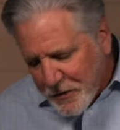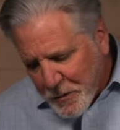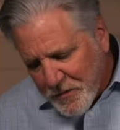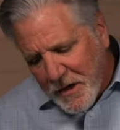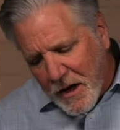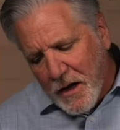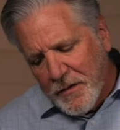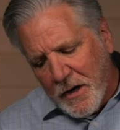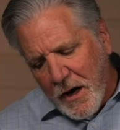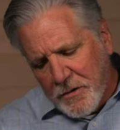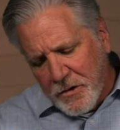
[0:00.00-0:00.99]
was done,
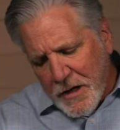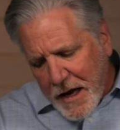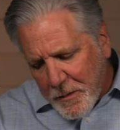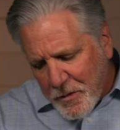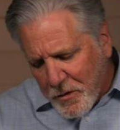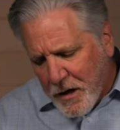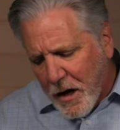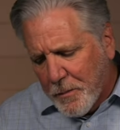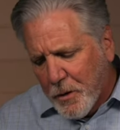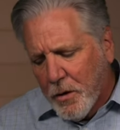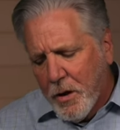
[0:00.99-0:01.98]
the doctor came to the
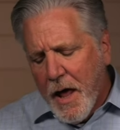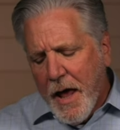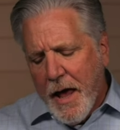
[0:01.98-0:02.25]
couple